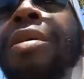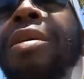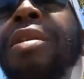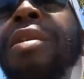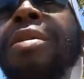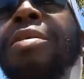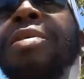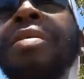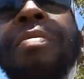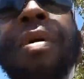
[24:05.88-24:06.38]
You
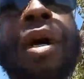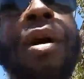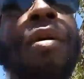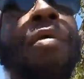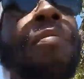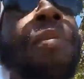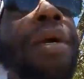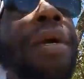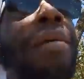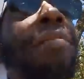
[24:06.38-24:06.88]
know, to buy
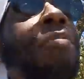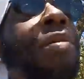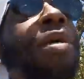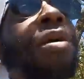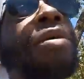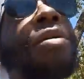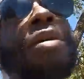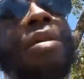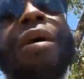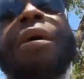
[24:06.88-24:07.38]
her man
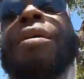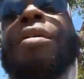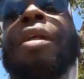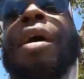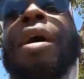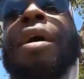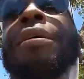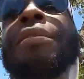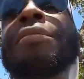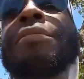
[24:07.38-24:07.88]
beer and all
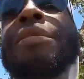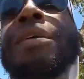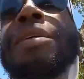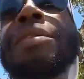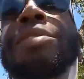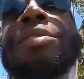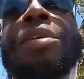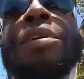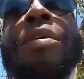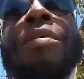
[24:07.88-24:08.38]
that,
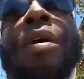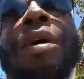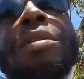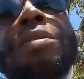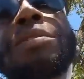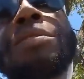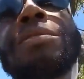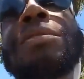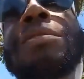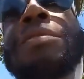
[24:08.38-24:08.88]
and
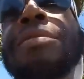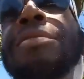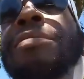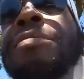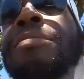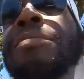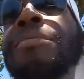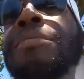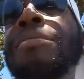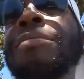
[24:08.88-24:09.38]
cigarettes.
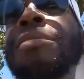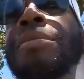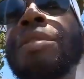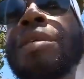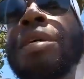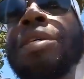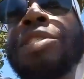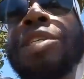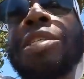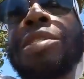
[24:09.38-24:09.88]

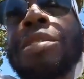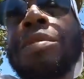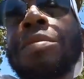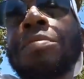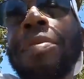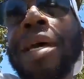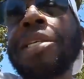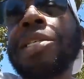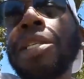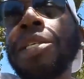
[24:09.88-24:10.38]
And just
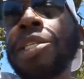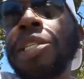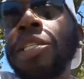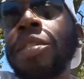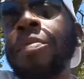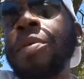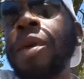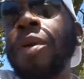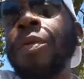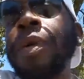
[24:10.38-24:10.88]

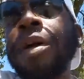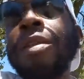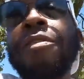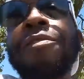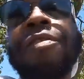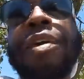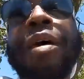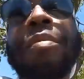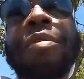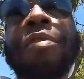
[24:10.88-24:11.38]
to be around
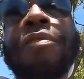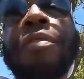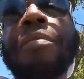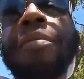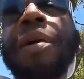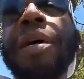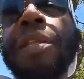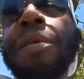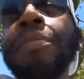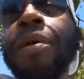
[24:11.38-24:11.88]
the family for
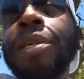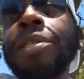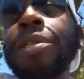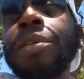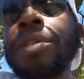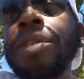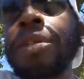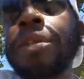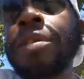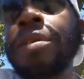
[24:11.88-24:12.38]
money,
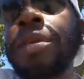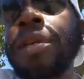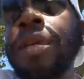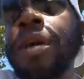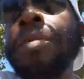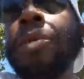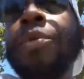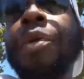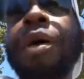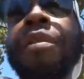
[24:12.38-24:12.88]
basically.
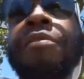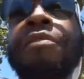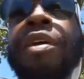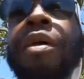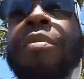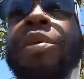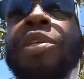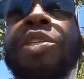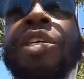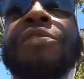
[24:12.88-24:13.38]
Come around the
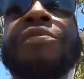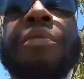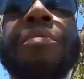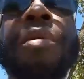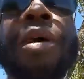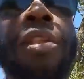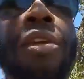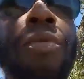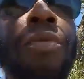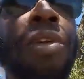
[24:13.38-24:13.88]
family just for
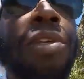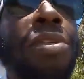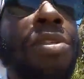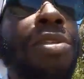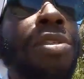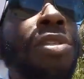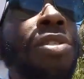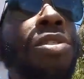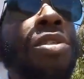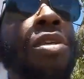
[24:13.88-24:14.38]
money
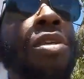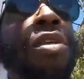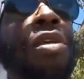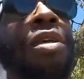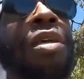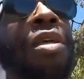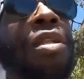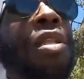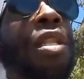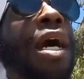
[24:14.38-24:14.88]
reasons.
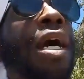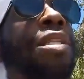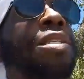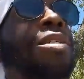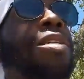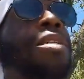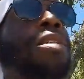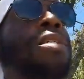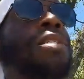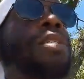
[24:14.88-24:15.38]
Not
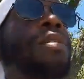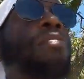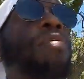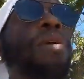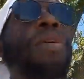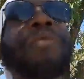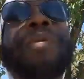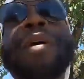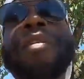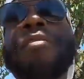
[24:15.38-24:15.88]
to
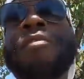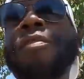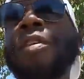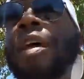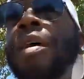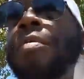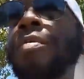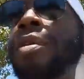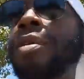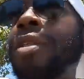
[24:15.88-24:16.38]
be around the
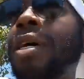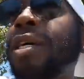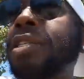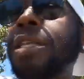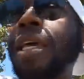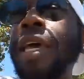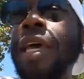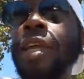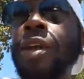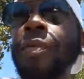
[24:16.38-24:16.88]
family, not
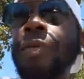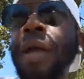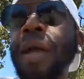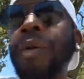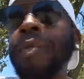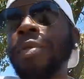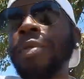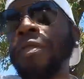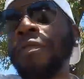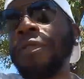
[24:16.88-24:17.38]
to hang
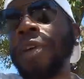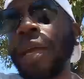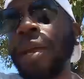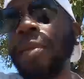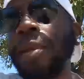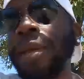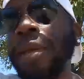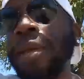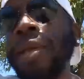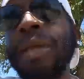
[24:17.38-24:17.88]
around with the
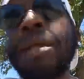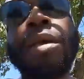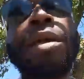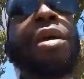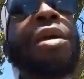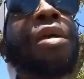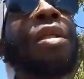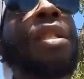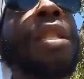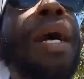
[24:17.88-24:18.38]
family,
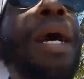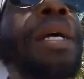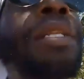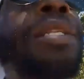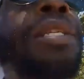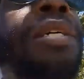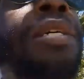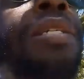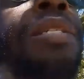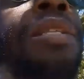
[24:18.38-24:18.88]

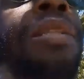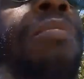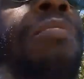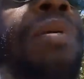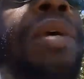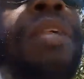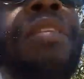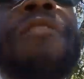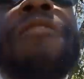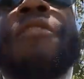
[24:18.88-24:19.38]
not to
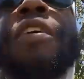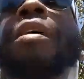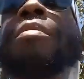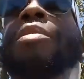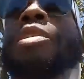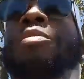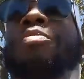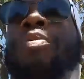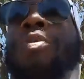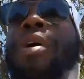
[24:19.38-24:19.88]
be in the
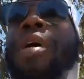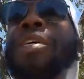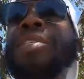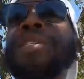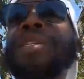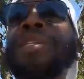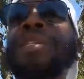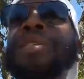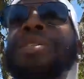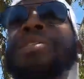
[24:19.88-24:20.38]
family's
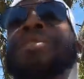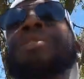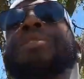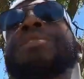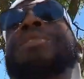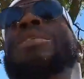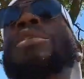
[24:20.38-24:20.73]
presence.